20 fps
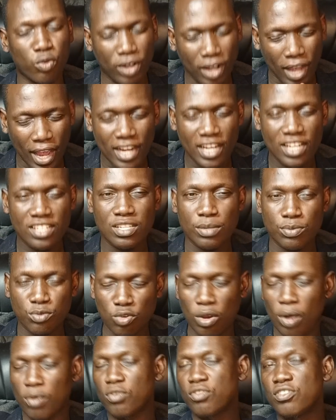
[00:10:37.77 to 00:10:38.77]
kindly
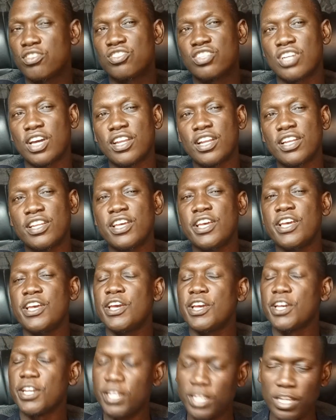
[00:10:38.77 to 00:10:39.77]
subscribe to this channel,
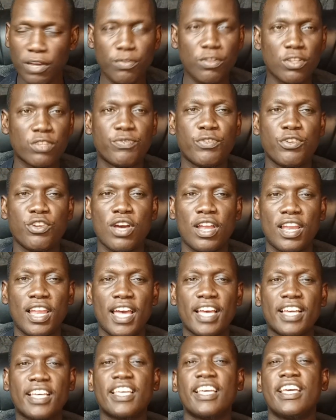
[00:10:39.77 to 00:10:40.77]
give this video a
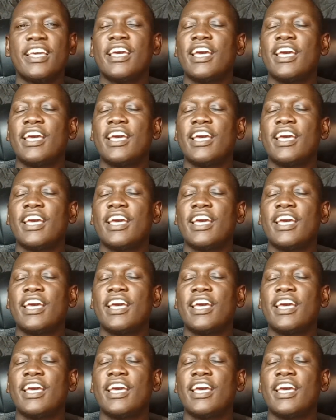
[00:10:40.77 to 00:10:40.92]
like,